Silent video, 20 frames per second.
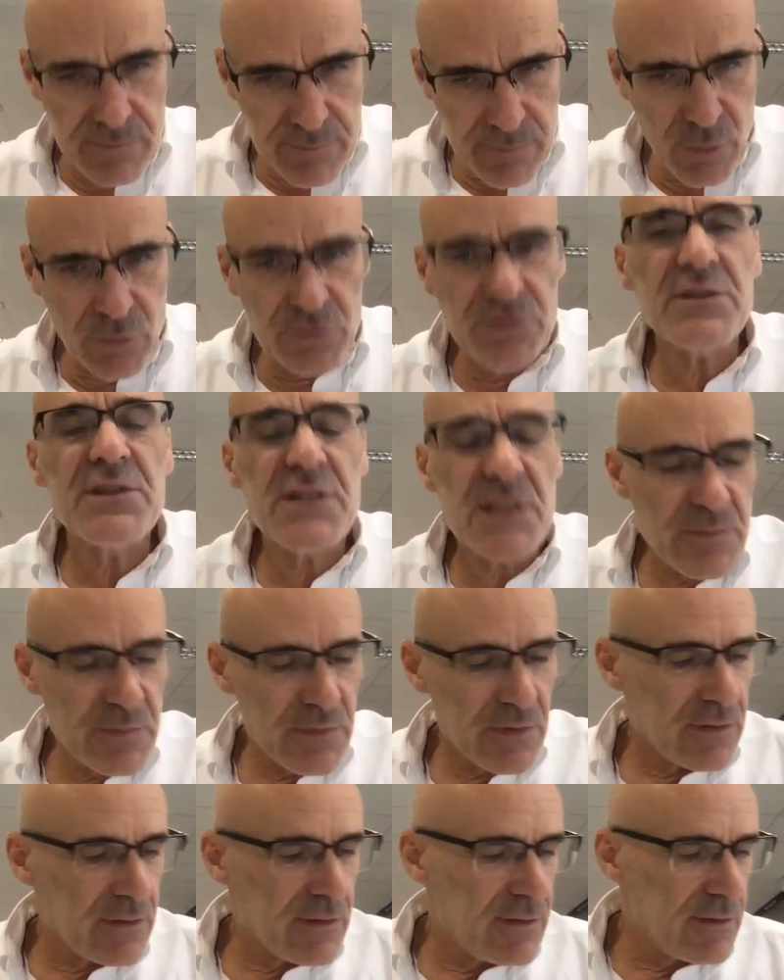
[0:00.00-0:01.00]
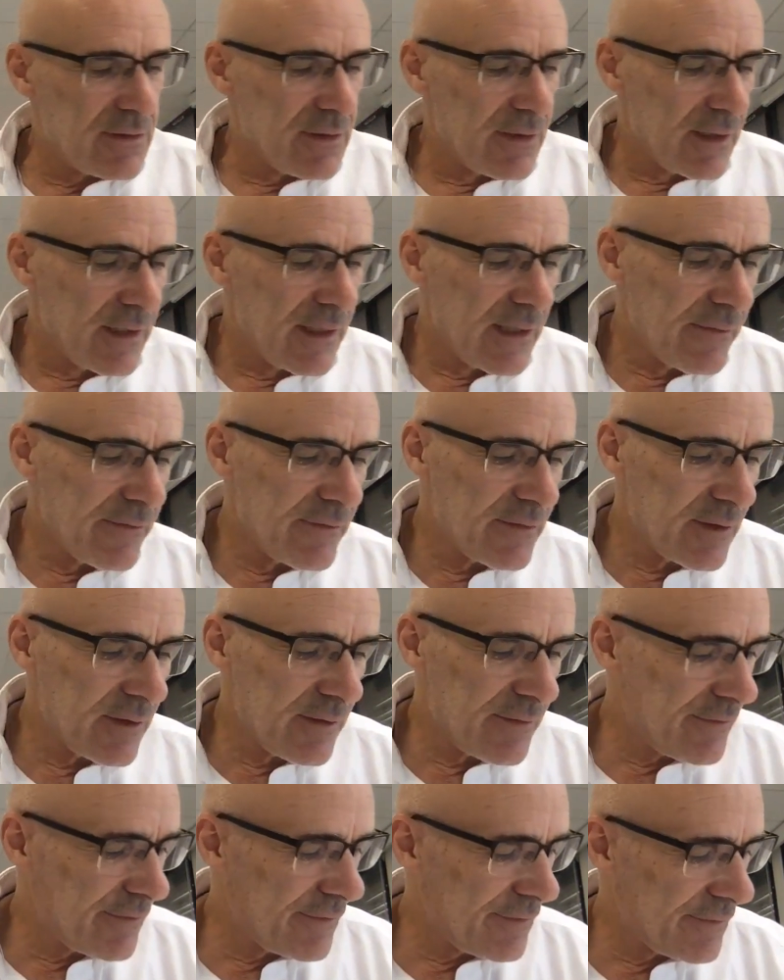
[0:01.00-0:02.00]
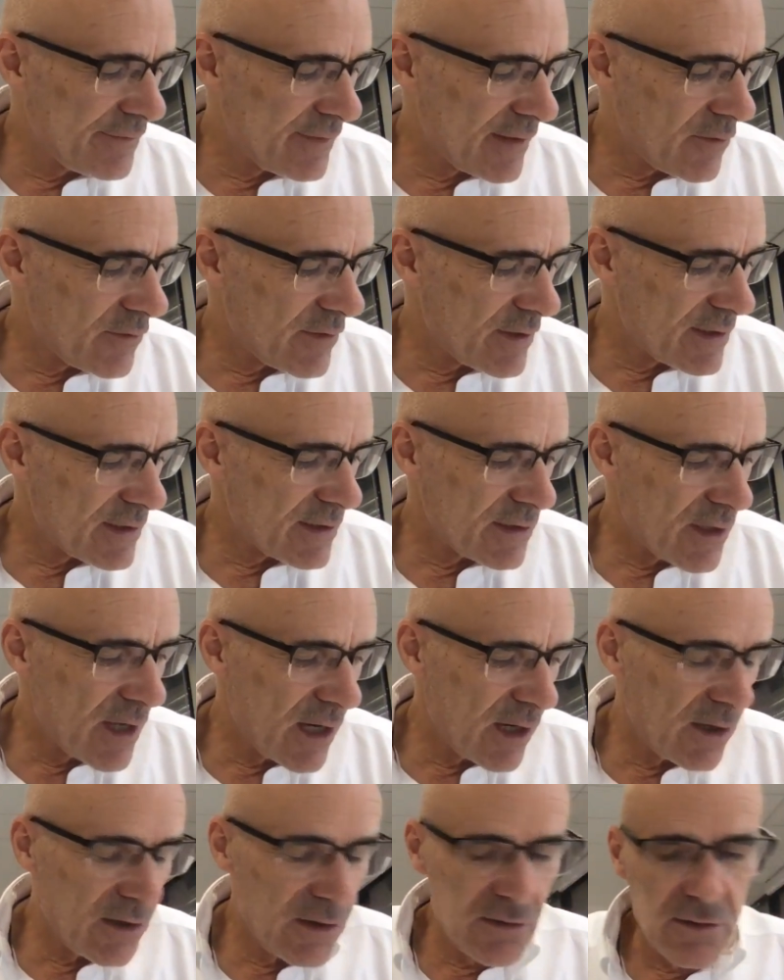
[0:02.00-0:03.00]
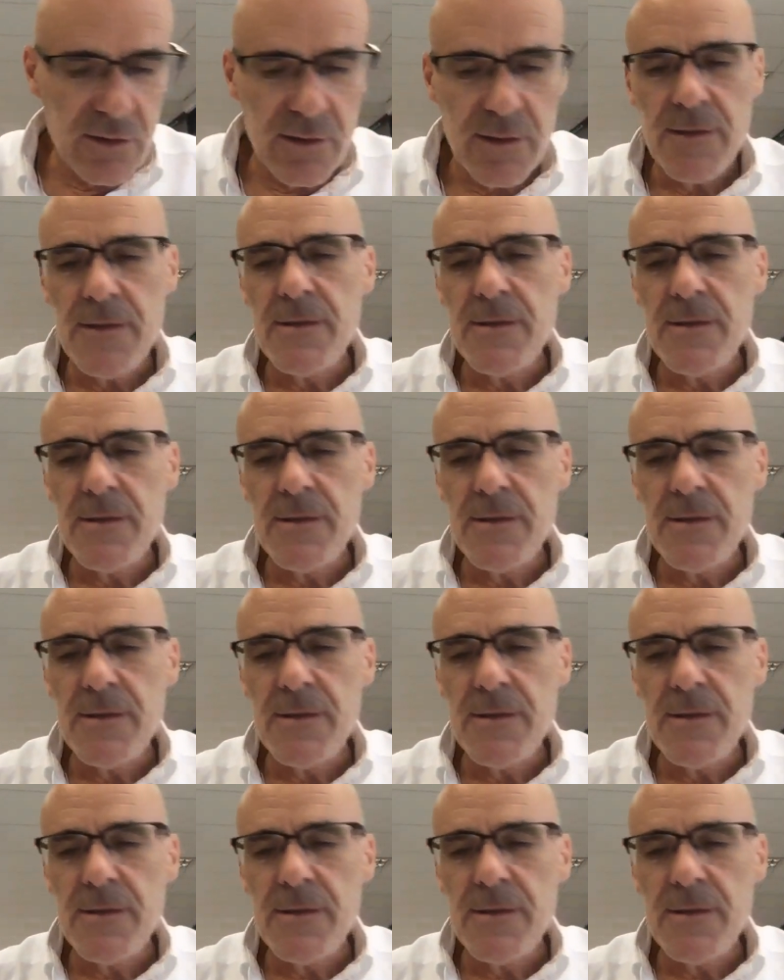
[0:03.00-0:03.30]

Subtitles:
border disputes, even if there is no